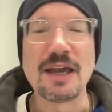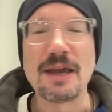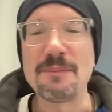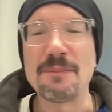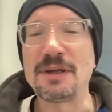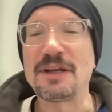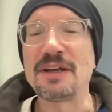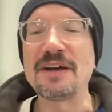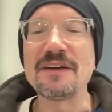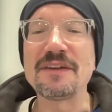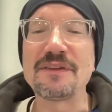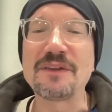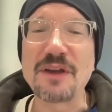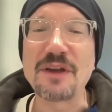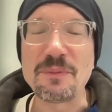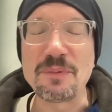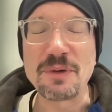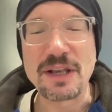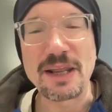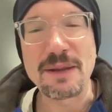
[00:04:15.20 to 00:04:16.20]
because
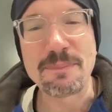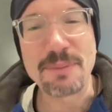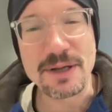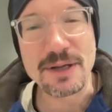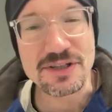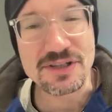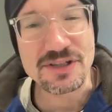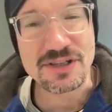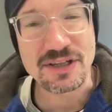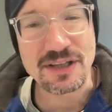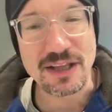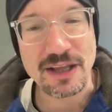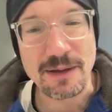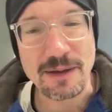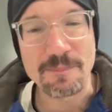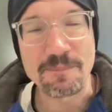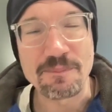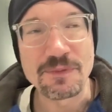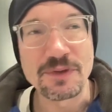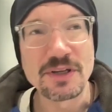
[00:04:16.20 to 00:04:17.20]
when they pitched to
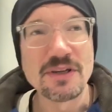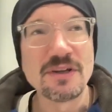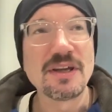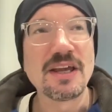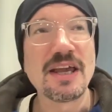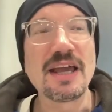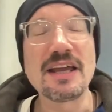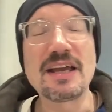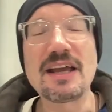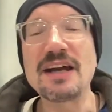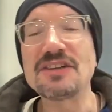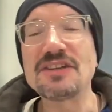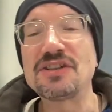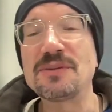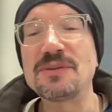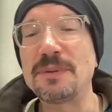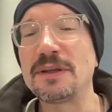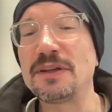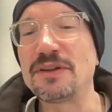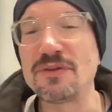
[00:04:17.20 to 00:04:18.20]
them, it got to
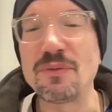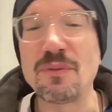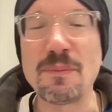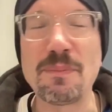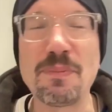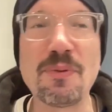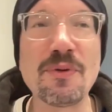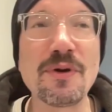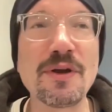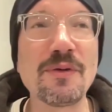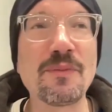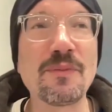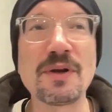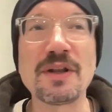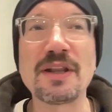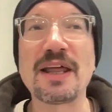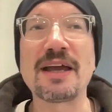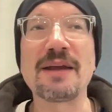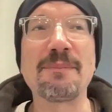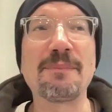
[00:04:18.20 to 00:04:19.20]
be to a point where
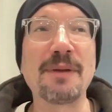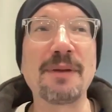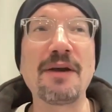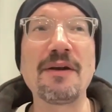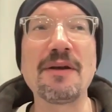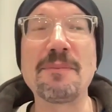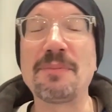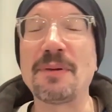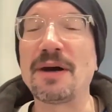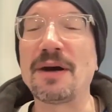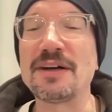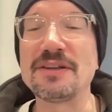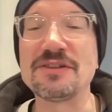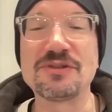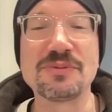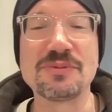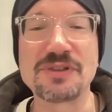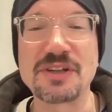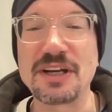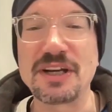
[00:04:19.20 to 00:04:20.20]
like Barry
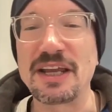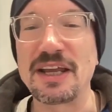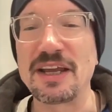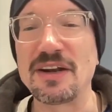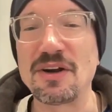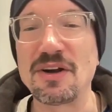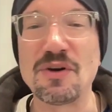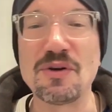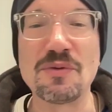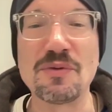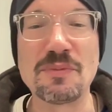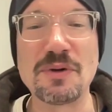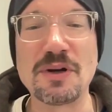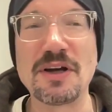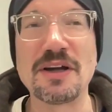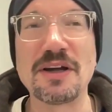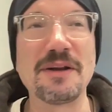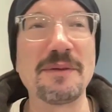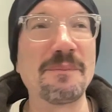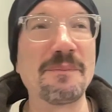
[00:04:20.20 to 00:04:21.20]
Bonds was going to hit a home
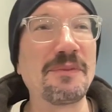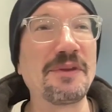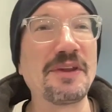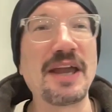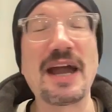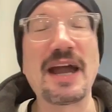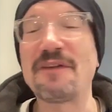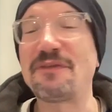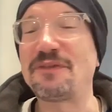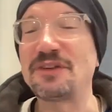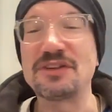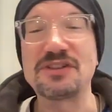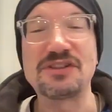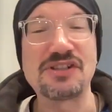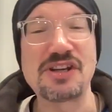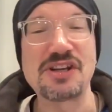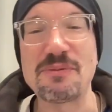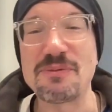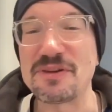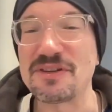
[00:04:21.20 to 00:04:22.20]
run after a
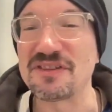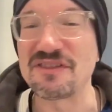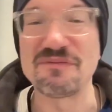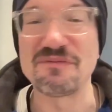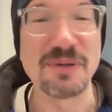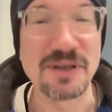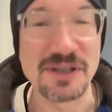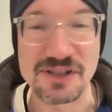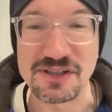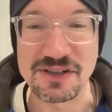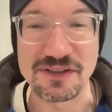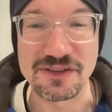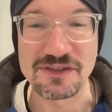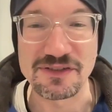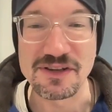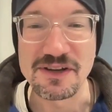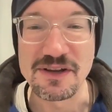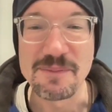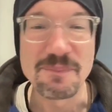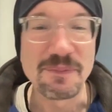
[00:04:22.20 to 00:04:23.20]
series of pitches.
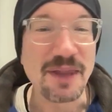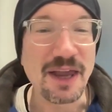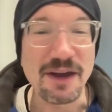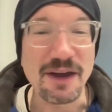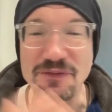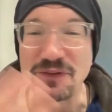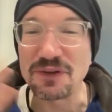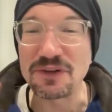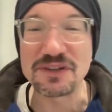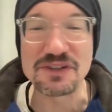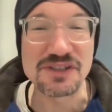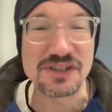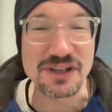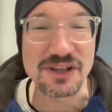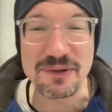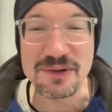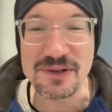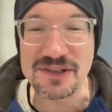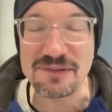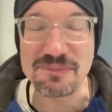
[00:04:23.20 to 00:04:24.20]
After a
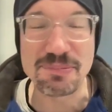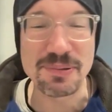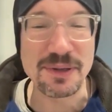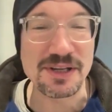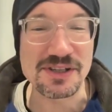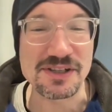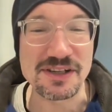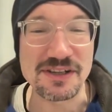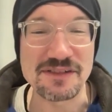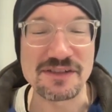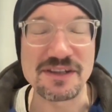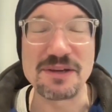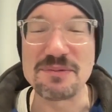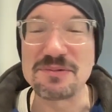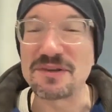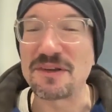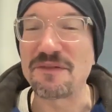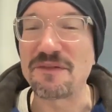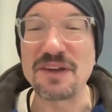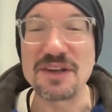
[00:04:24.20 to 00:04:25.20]
series of pitches, he
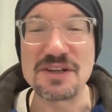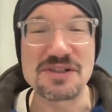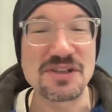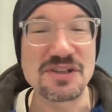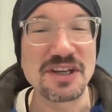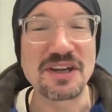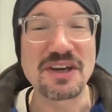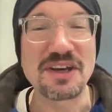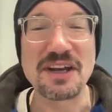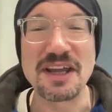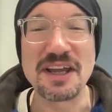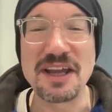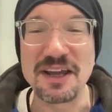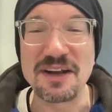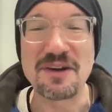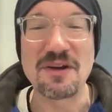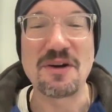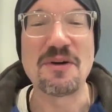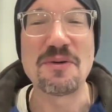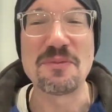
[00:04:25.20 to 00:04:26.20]
was eventually going to hit
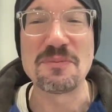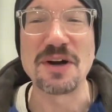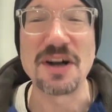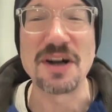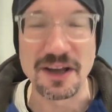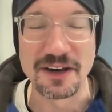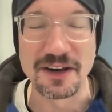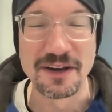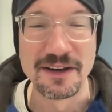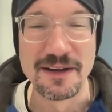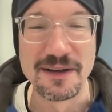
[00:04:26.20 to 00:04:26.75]
a home run.